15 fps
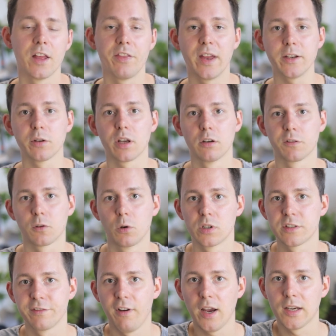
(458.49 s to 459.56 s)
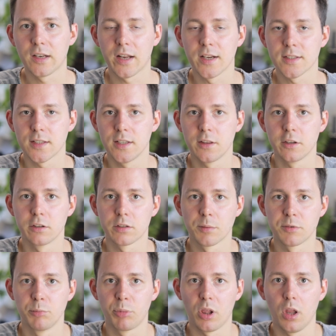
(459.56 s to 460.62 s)
then you can of course find links in the
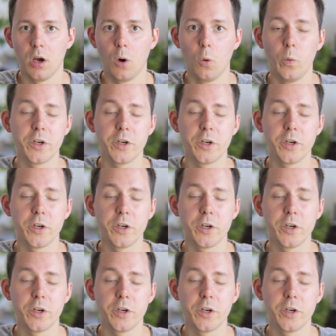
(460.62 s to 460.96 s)
description below,